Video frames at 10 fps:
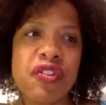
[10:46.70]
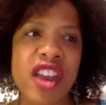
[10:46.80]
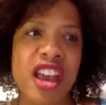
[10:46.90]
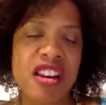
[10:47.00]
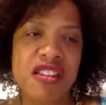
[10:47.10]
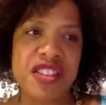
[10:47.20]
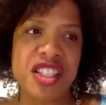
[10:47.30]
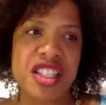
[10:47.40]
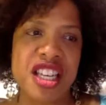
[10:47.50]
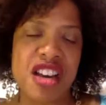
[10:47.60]
fan
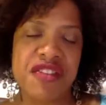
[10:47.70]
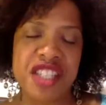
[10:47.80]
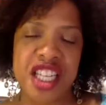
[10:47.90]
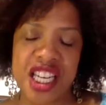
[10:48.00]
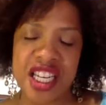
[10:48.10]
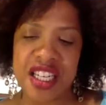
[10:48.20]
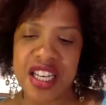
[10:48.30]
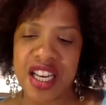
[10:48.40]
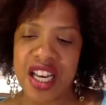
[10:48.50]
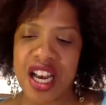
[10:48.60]
of Dean.
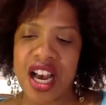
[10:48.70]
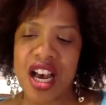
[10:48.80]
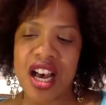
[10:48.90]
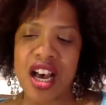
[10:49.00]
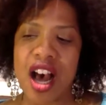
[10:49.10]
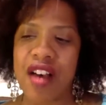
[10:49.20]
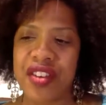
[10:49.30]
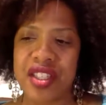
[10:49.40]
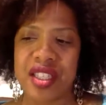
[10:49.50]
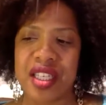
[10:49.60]

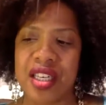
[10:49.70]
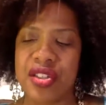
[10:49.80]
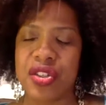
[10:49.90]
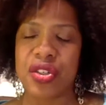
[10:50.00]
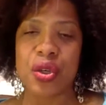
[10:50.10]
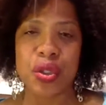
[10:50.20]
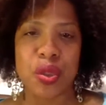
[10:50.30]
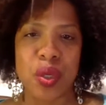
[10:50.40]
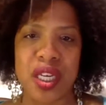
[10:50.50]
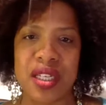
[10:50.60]
Obviously, he's so
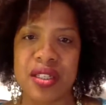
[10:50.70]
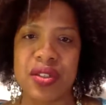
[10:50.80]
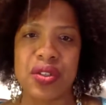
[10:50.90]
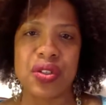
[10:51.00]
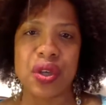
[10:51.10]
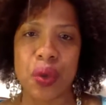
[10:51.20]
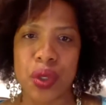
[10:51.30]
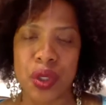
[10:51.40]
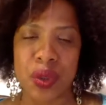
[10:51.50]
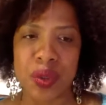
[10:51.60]
sweet. He's so
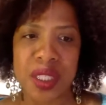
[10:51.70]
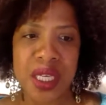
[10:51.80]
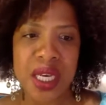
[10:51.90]
cute.